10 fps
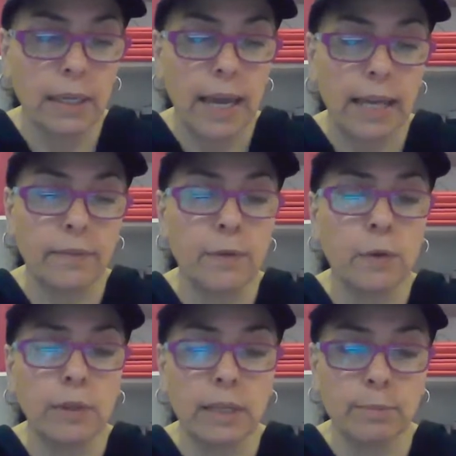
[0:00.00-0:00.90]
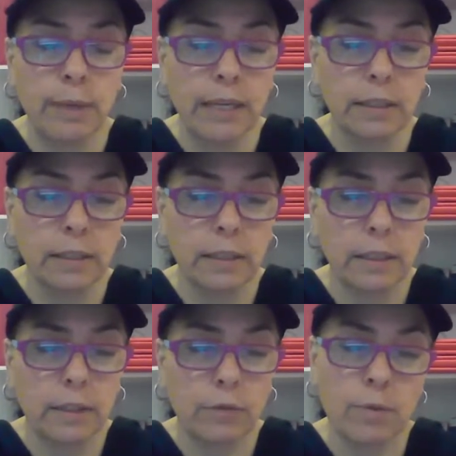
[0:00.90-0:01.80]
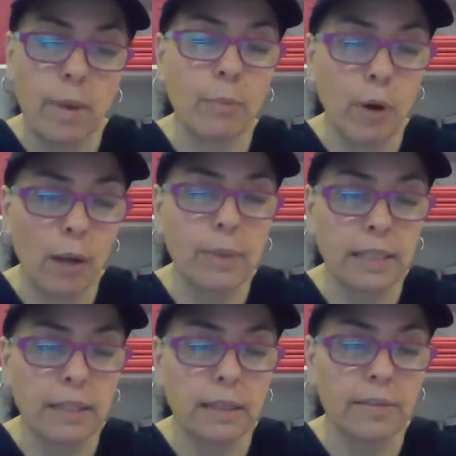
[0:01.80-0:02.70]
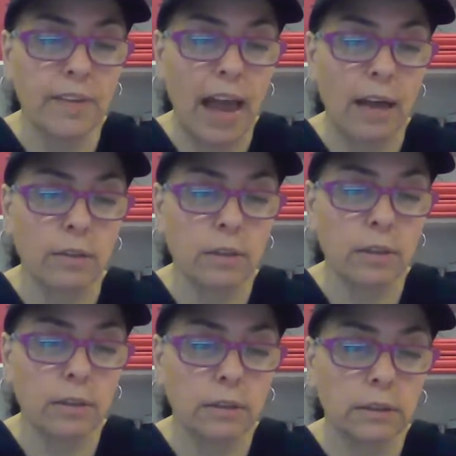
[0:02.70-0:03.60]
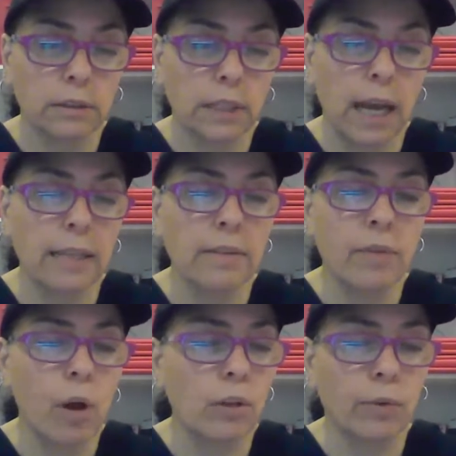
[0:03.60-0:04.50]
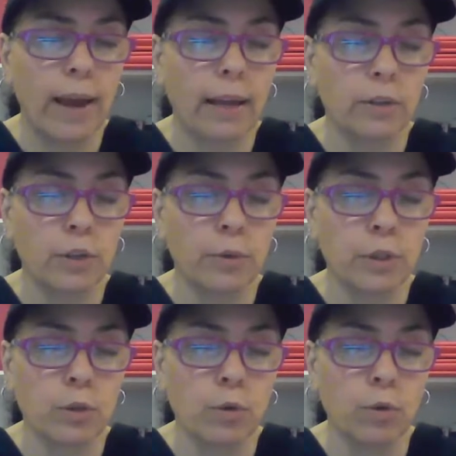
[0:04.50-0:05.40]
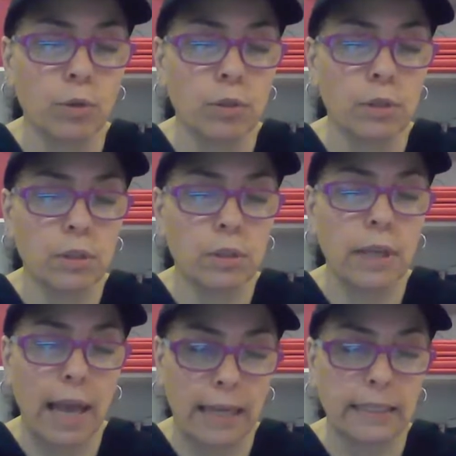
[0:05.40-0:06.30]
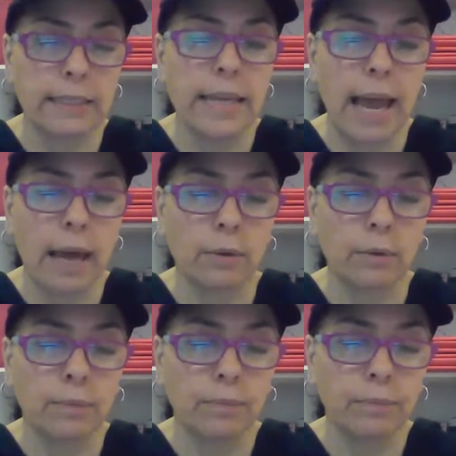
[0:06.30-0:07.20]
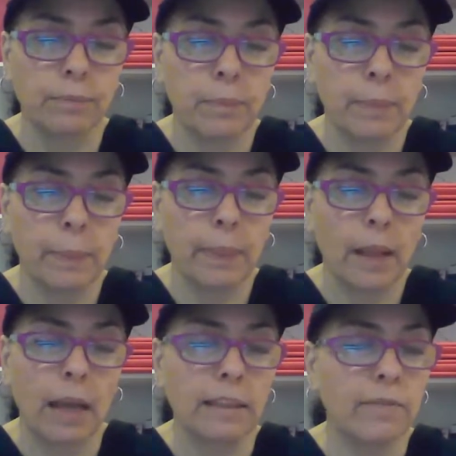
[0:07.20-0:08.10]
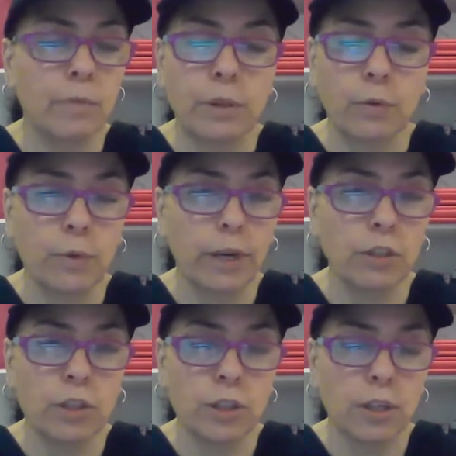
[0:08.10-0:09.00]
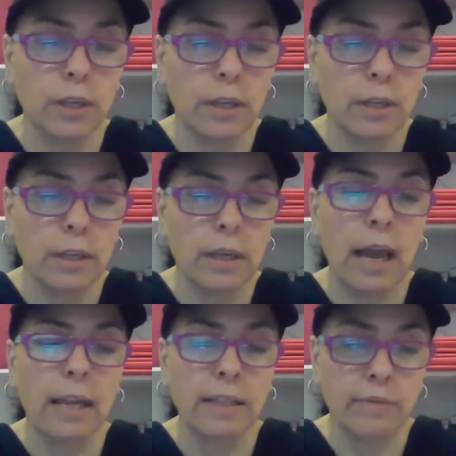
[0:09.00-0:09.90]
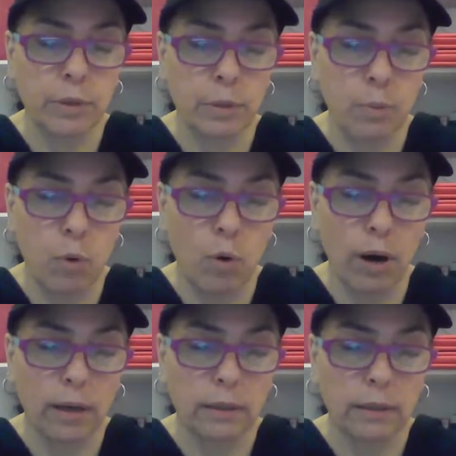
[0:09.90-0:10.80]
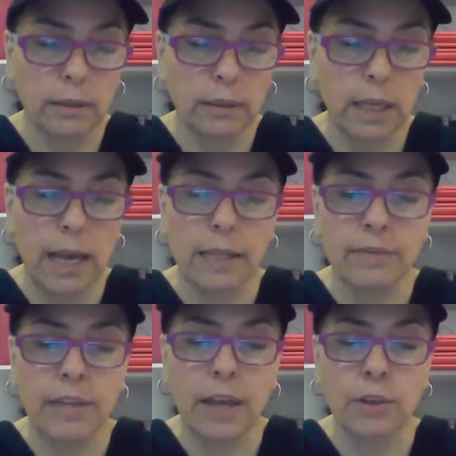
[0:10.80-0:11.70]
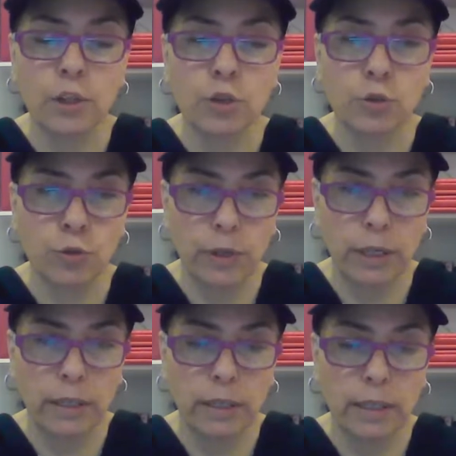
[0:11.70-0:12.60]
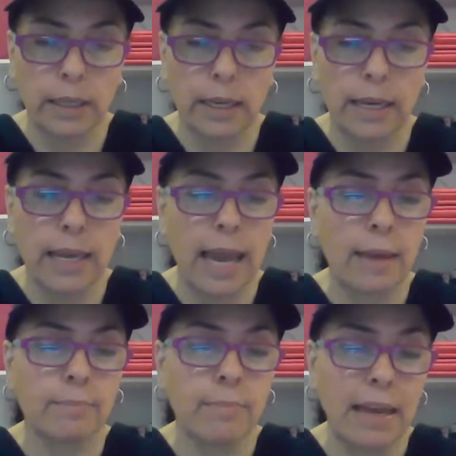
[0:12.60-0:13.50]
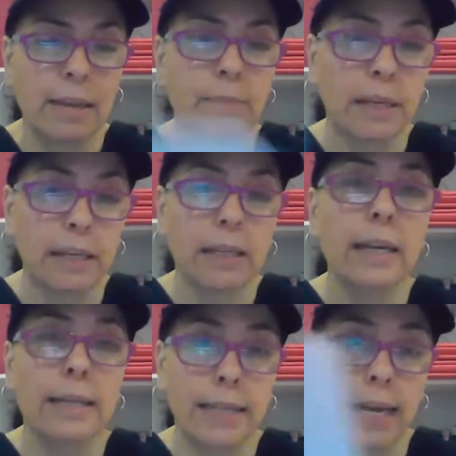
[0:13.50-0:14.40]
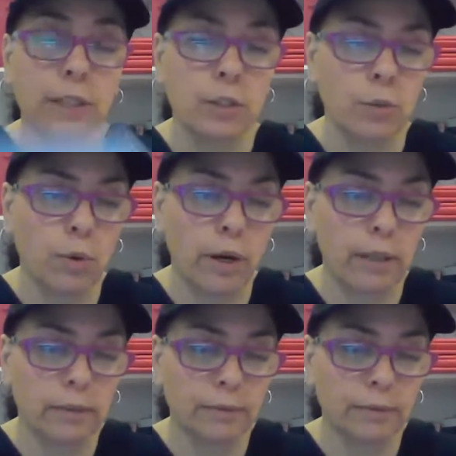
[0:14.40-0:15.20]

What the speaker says: And if you need me, remember I'm easily found. I live all around you in schools and in town. I live with the rich. I live with the poor. I live down the street and maybe next door.